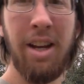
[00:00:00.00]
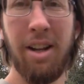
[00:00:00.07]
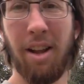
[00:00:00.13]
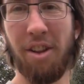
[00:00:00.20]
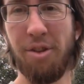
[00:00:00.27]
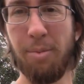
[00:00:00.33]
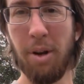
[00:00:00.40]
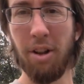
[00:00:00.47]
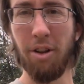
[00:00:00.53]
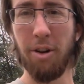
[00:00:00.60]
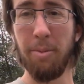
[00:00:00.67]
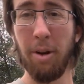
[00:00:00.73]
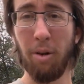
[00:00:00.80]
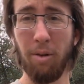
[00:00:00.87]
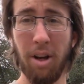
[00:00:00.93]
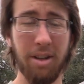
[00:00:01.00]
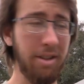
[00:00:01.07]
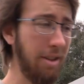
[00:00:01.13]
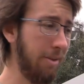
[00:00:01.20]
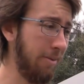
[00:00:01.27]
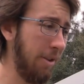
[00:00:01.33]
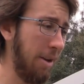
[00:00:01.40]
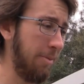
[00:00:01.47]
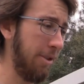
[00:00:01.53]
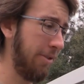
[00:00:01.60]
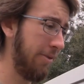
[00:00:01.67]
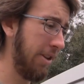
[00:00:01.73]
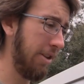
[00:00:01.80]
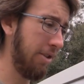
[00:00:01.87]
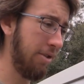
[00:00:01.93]
Now there's been a little bit of rust on the frame of the
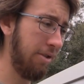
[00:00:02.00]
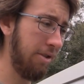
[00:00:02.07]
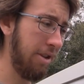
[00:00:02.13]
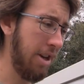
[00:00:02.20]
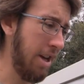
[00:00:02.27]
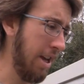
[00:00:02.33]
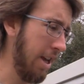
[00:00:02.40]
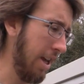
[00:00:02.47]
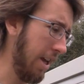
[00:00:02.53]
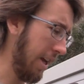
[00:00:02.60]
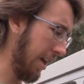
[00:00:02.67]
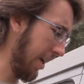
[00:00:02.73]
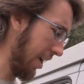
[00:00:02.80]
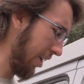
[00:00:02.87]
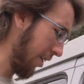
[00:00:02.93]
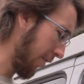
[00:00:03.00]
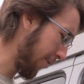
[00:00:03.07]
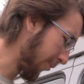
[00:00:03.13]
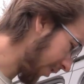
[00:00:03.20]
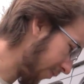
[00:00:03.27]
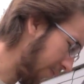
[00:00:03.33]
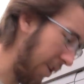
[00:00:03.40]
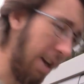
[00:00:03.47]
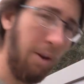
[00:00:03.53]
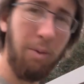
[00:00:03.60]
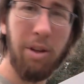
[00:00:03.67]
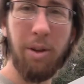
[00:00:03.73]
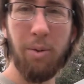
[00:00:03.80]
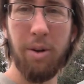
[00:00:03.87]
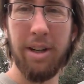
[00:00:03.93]
vehicle, and I
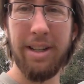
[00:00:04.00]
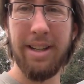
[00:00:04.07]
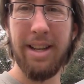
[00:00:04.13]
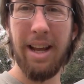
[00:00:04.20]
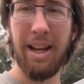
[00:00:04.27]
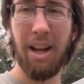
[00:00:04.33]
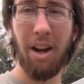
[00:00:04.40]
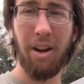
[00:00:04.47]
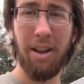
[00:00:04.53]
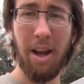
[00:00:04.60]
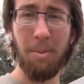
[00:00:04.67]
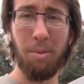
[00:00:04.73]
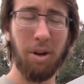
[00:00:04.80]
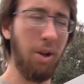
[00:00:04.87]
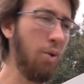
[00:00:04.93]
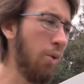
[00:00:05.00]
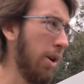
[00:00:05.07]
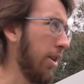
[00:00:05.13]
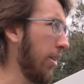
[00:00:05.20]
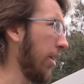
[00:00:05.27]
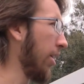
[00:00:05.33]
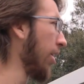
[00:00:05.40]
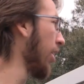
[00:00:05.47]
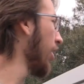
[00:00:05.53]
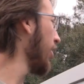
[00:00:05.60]
really wanted to take care of that pretty quickly.